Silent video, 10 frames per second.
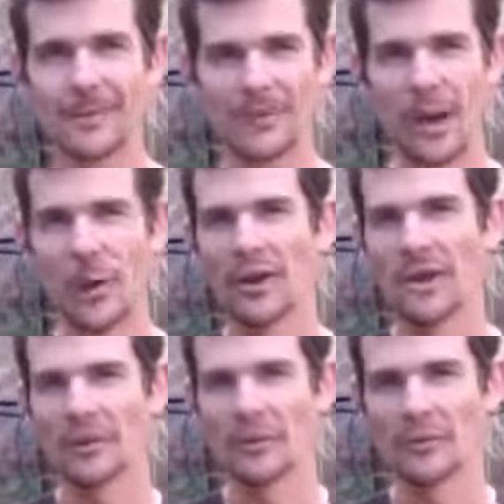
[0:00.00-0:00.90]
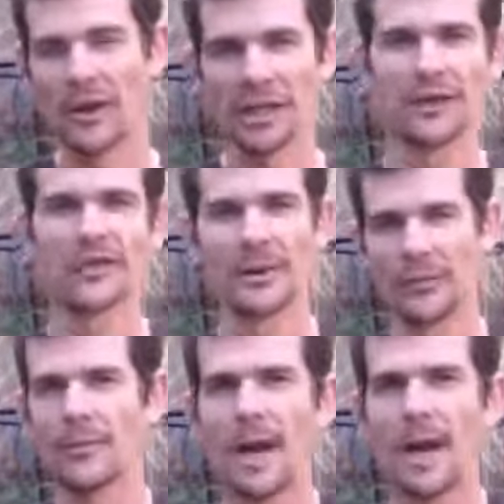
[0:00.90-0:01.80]
I've always kept it vegan except
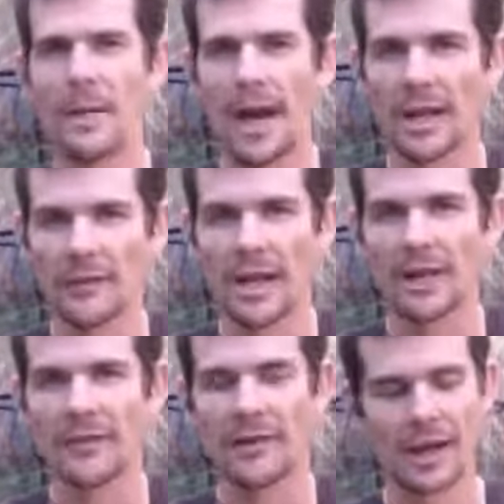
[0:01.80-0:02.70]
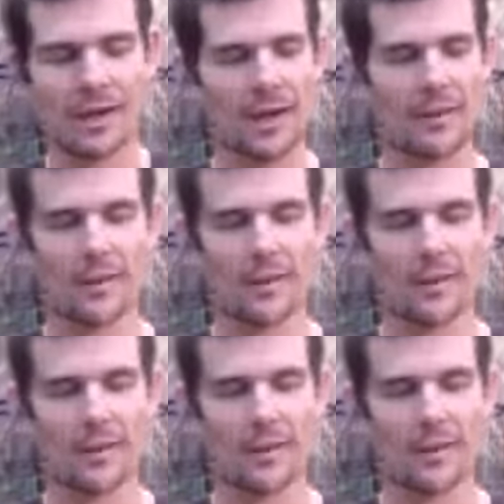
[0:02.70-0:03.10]
for maybe honey back in the day,